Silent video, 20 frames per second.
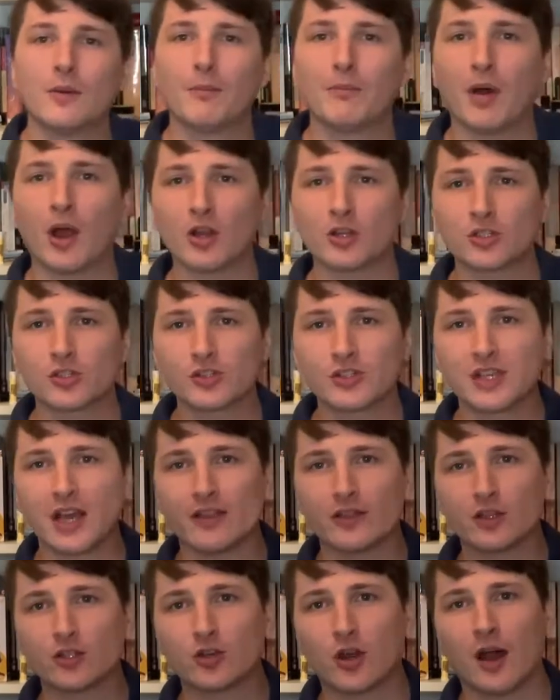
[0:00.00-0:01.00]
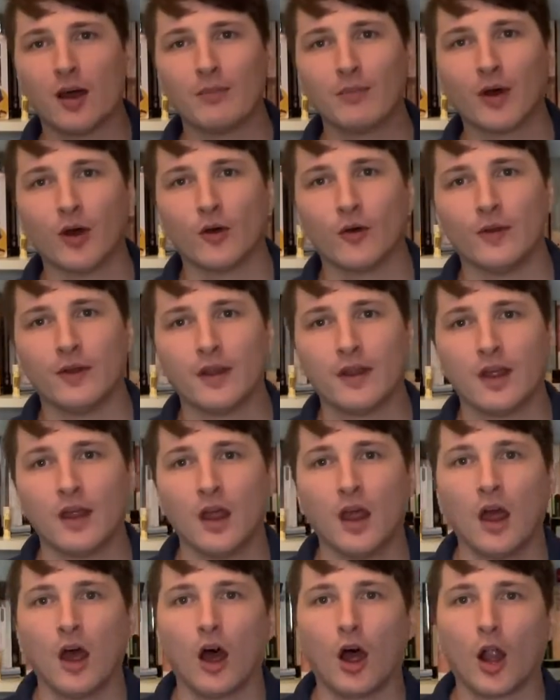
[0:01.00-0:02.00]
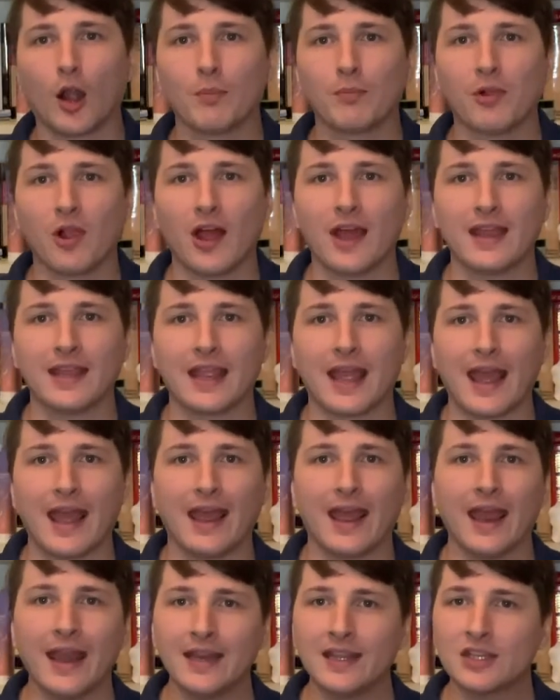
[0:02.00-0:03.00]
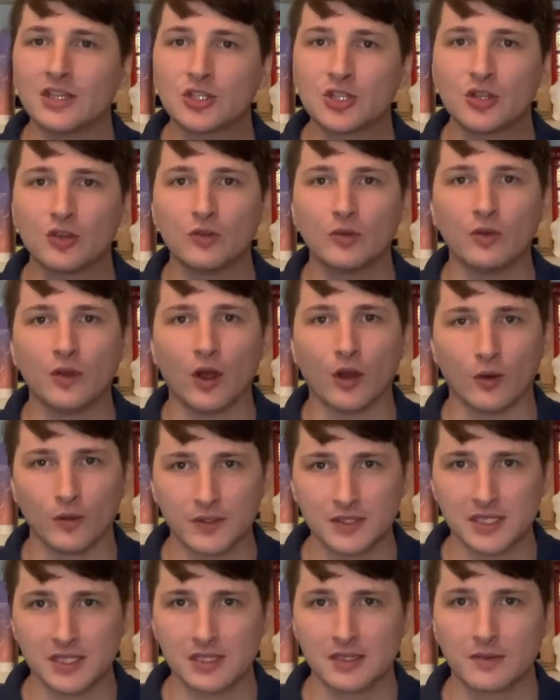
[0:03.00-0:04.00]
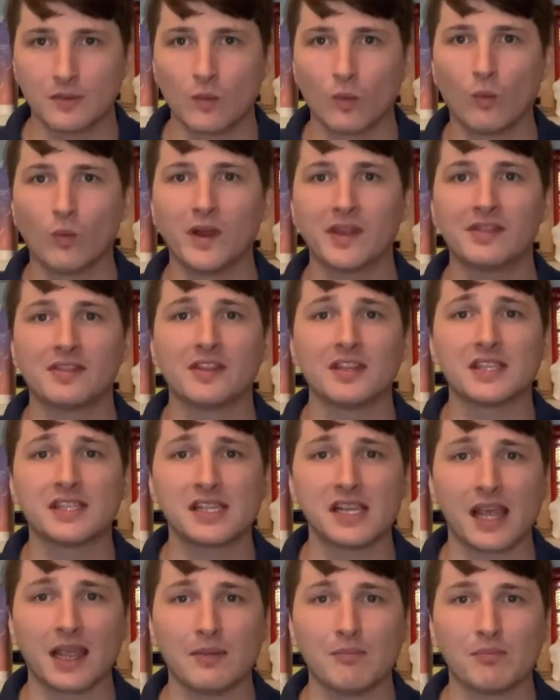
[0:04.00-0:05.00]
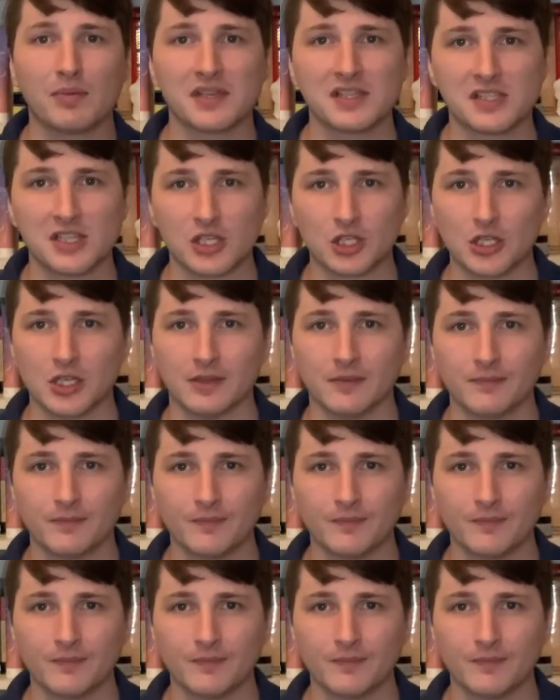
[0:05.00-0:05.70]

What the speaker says: Partials on the trombone are playing any two notes with the same position.